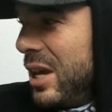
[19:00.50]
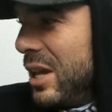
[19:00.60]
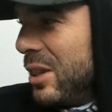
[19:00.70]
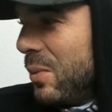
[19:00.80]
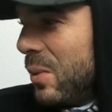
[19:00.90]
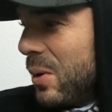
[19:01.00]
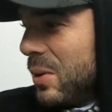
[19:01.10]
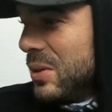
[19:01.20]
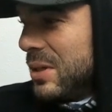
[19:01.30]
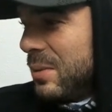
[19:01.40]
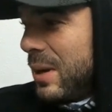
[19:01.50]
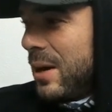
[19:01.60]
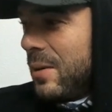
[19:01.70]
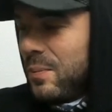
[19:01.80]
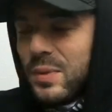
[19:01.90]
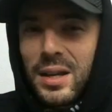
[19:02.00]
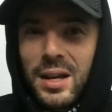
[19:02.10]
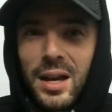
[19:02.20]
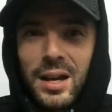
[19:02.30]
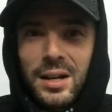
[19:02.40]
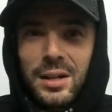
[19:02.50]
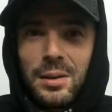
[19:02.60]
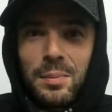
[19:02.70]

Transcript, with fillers: in the world. Wow. Uh,